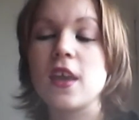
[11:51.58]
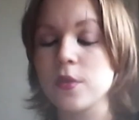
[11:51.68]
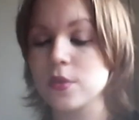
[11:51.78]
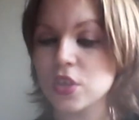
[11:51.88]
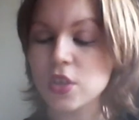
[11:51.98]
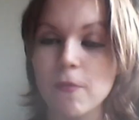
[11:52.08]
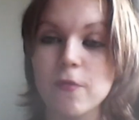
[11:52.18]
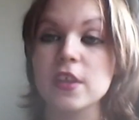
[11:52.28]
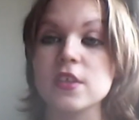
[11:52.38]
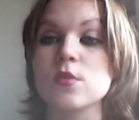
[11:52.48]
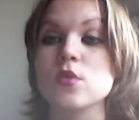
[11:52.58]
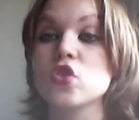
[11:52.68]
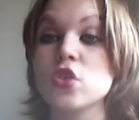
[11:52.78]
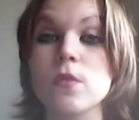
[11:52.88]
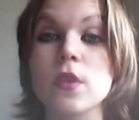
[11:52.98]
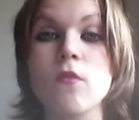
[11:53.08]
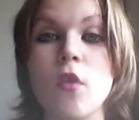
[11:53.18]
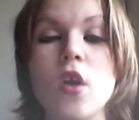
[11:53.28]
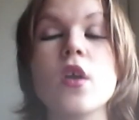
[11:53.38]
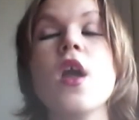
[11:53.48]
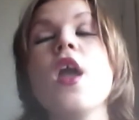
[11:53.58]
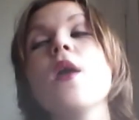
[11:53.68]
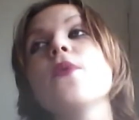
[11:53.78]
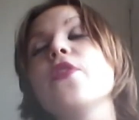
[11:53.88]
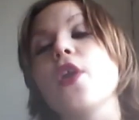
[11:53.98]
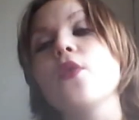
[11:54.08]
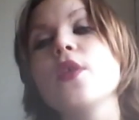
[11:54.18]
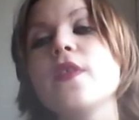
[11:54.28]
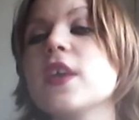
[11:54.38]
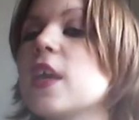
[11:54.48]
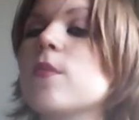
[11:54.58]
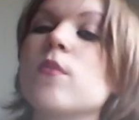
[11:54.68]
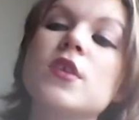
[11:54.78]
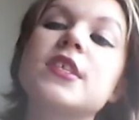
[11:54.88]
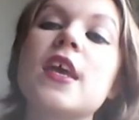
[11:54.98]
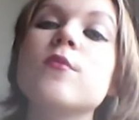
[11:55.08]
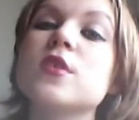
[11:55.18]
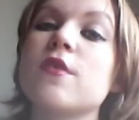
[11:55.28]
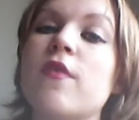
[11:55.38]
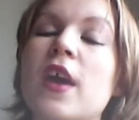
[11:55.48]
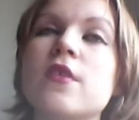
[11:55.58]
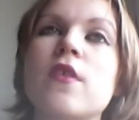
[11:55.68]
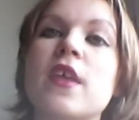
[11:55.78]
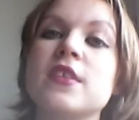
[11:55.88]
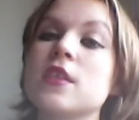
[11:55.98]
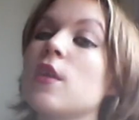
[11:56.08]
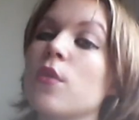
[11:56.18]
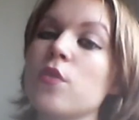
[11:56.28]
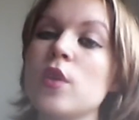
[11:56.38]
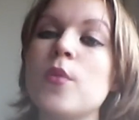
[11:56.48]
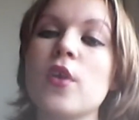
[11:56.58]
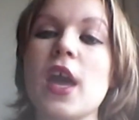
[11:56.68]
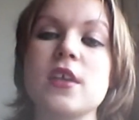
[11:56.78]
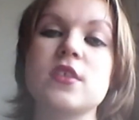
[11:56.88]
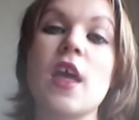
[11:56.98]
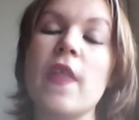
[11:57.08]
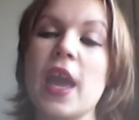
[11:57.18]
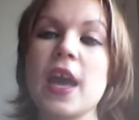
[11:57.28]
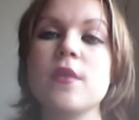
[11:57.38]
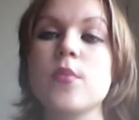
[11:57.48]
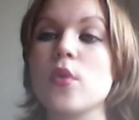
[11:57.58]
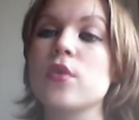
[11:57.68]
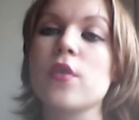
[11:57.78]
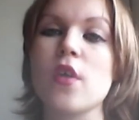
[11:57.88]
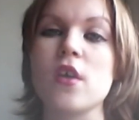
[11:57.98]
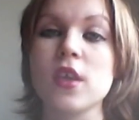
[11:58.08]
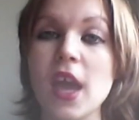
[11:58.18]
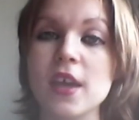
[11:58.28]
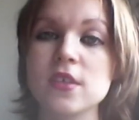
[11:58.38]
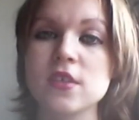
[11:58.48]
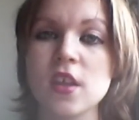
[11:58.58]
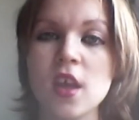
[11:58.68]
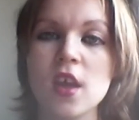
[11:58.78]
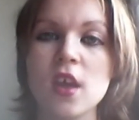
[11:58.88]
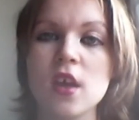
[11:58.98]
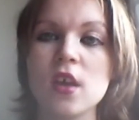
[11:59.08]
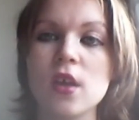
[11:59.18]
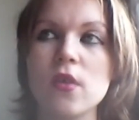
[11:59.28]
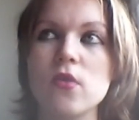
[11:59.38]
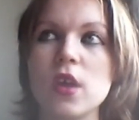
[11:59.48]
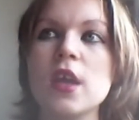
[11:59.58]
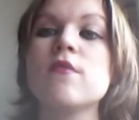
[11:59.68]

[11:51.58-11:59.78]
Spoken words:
I was just convinced there was something wrong. But the only thing keeping me sane was the fact that they said there were 3 more guests, and they hadn't put on a 3rd guest in